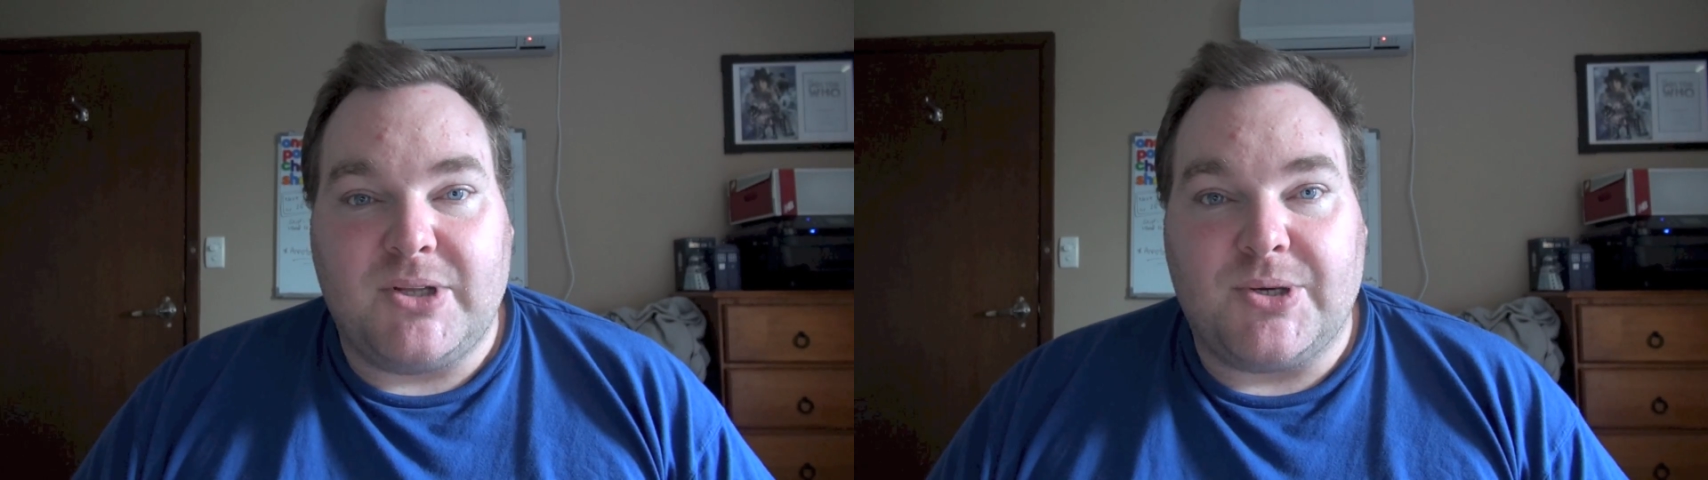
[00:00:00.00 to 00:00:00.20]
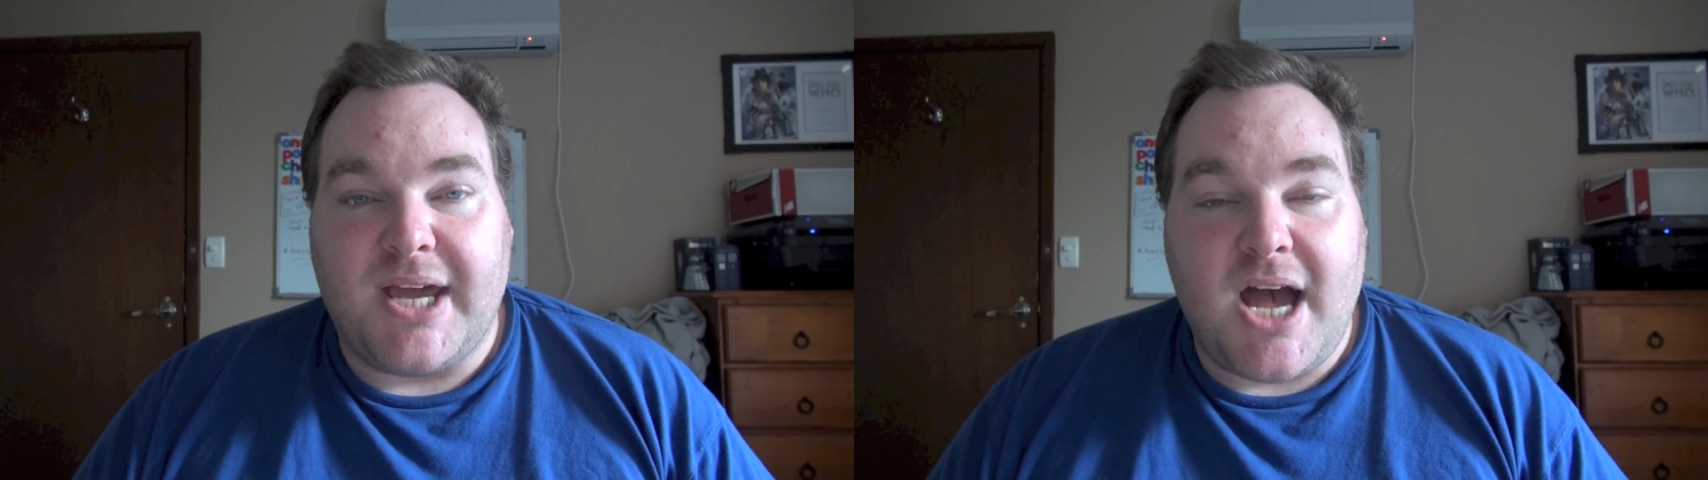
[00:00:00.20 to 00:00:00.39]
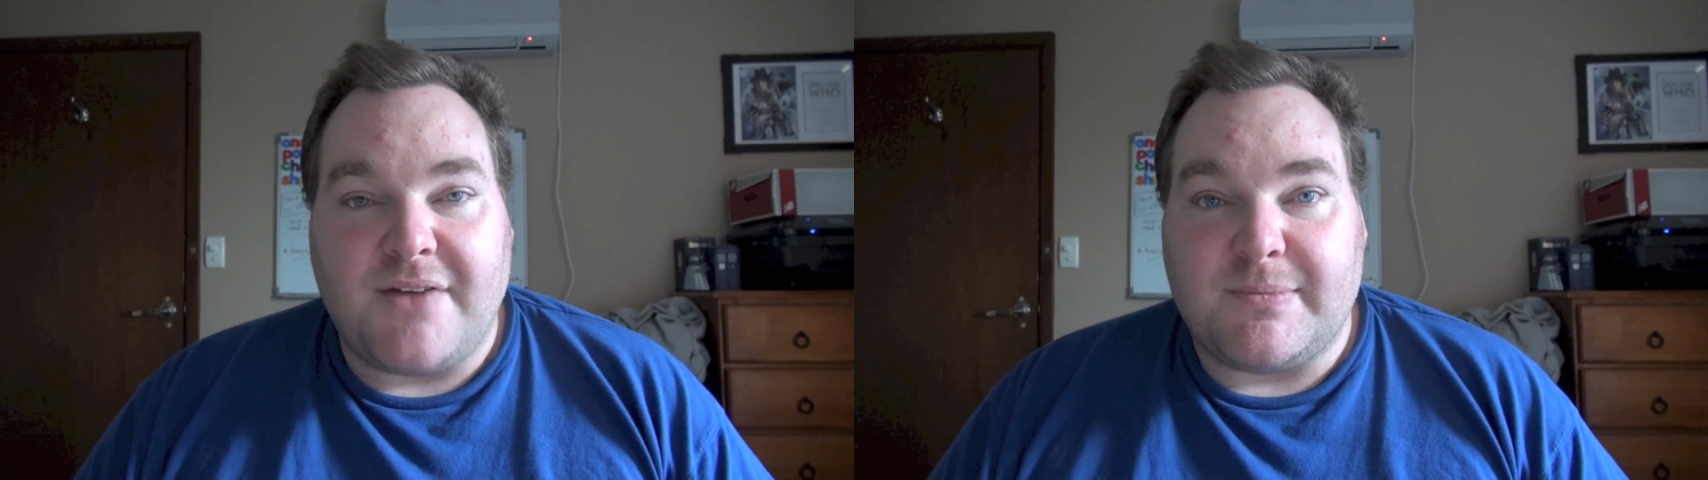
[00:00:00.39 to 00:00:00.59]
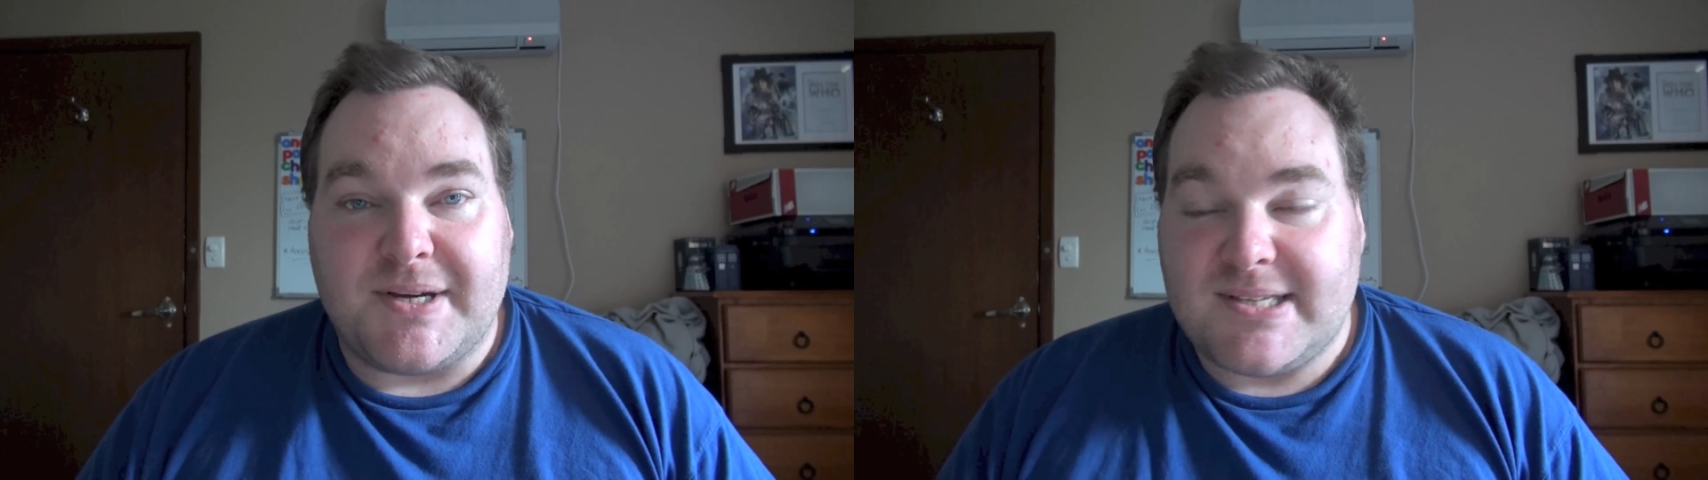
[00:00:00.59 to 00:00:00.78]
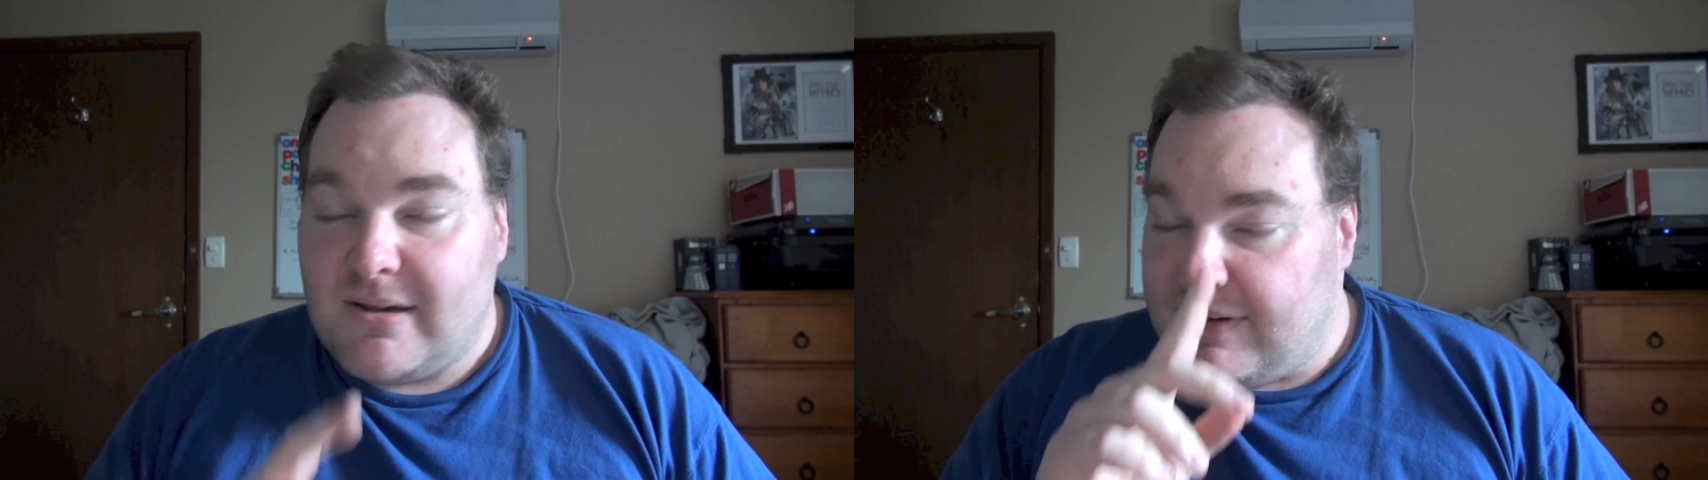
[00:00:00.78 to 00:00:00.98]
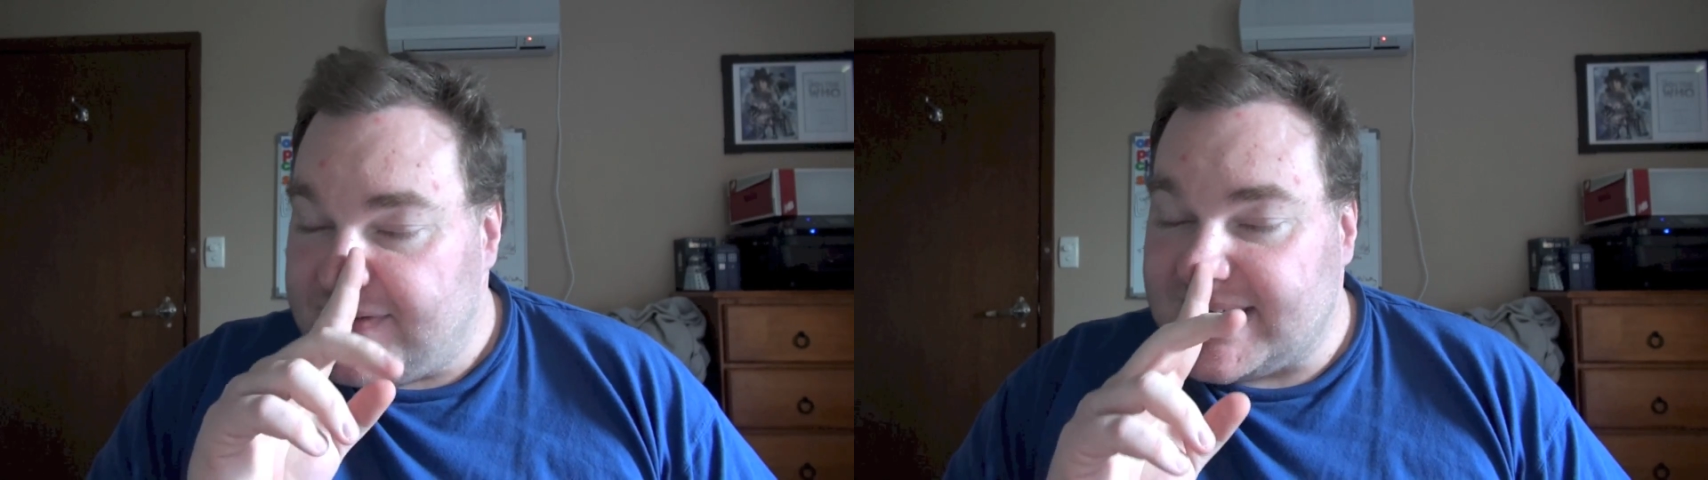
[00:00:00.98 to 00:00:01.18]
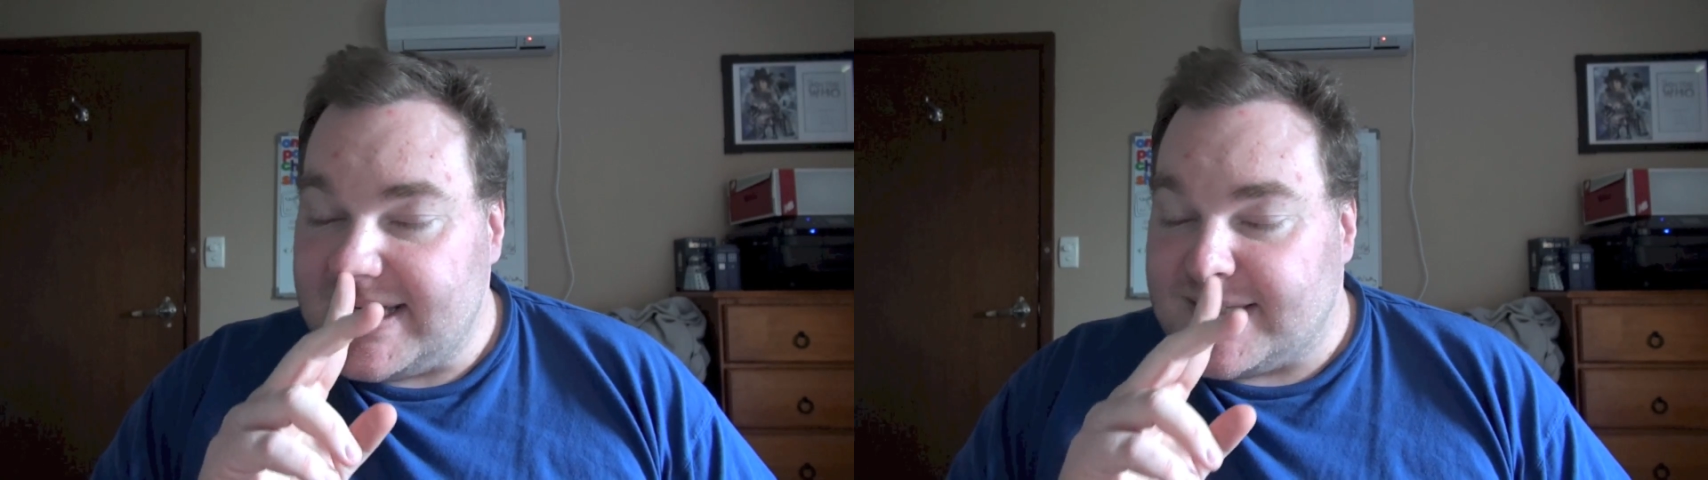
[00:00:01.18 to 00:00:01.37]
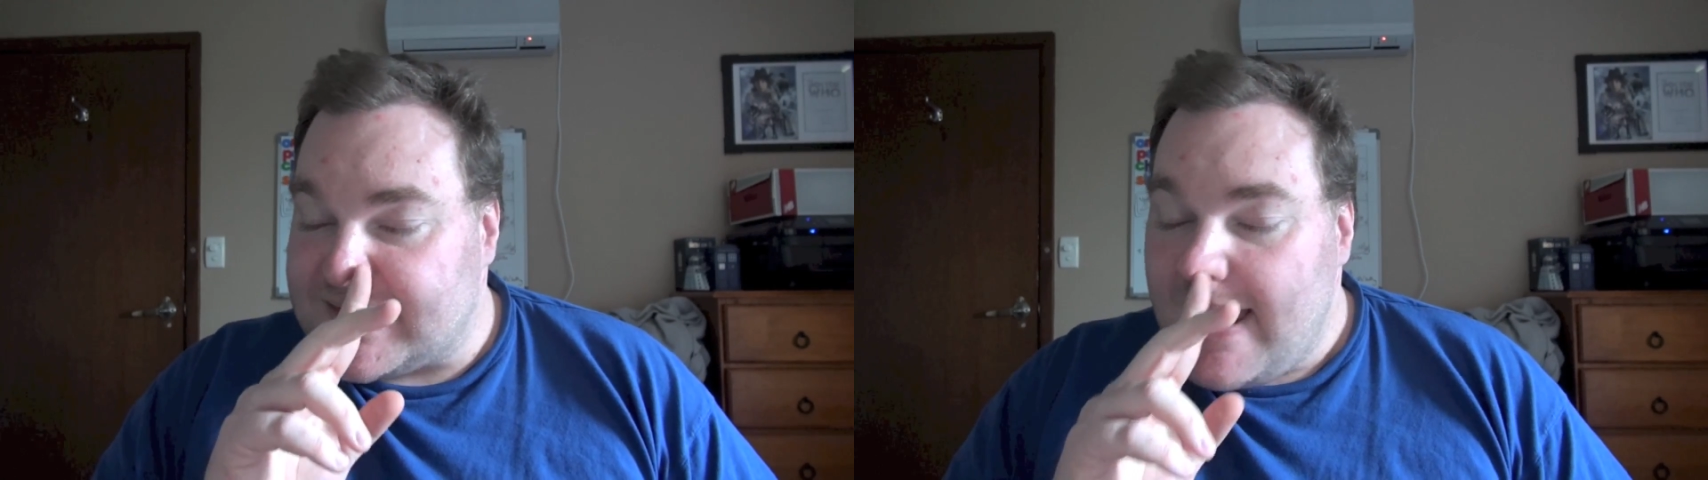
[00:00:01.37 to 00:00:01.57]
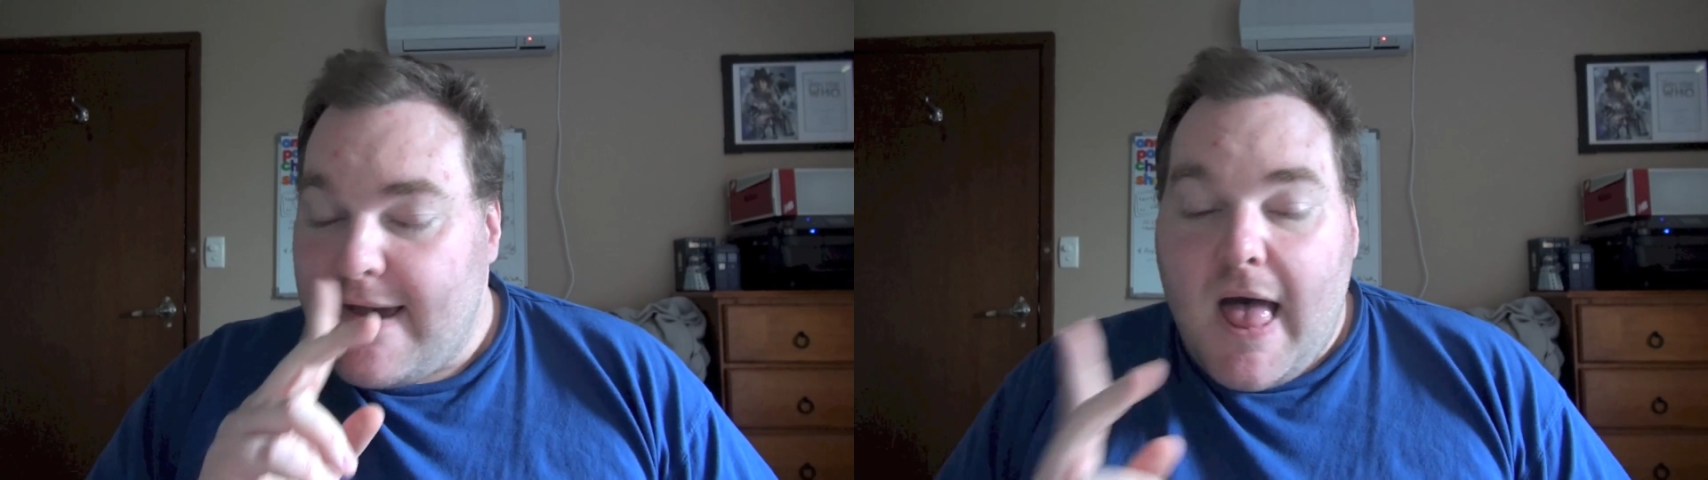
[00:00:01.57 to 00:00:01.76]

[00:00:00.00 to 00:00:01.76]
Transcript: looking after myself ever since.